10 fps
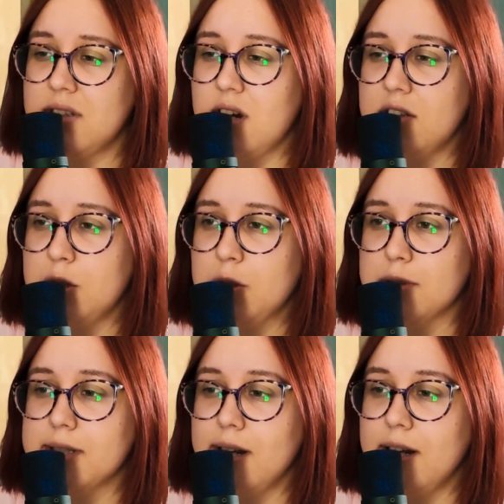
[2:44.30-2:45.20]
It's not
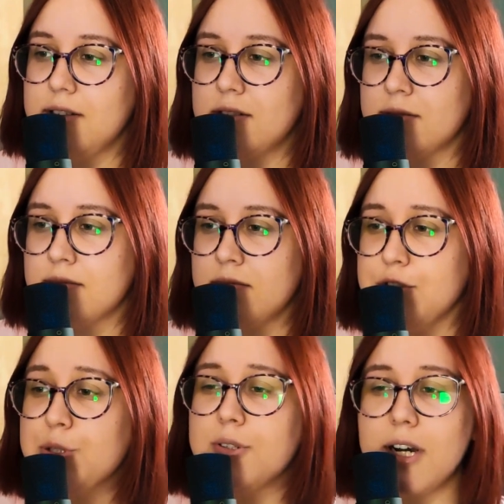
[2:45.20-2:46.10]
useless.
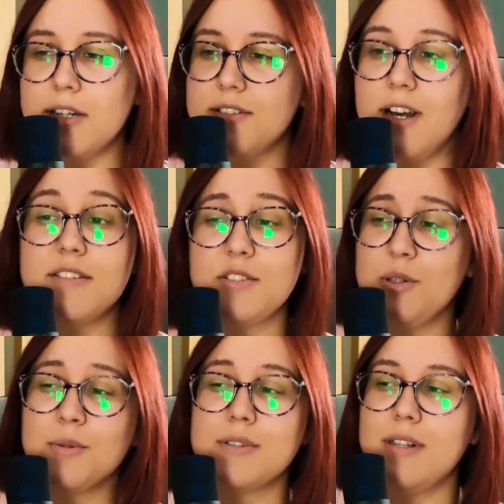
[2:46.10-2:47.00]
You are not
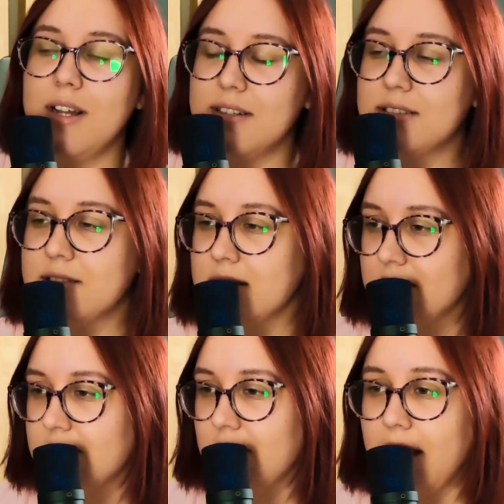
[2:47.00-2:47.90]
useless.
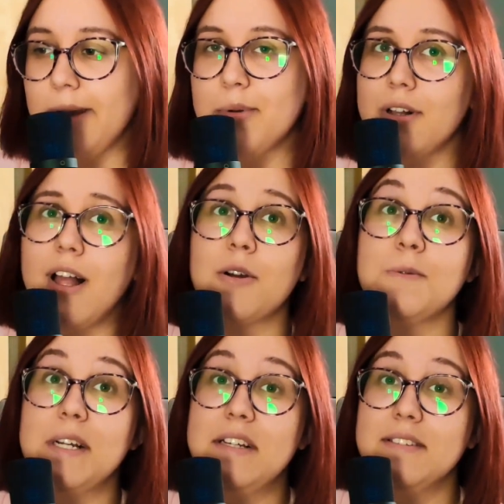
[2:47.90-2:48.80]
Gabriel
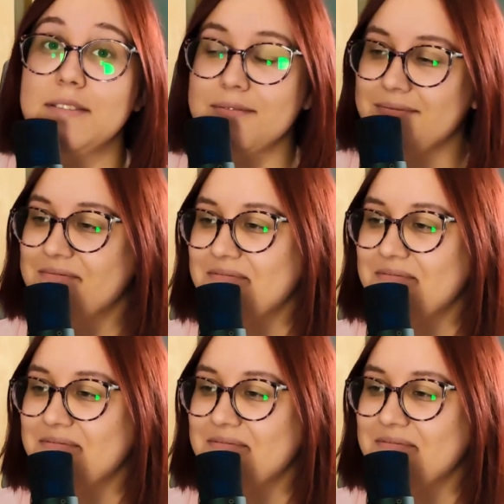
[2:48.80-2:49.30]
agrees.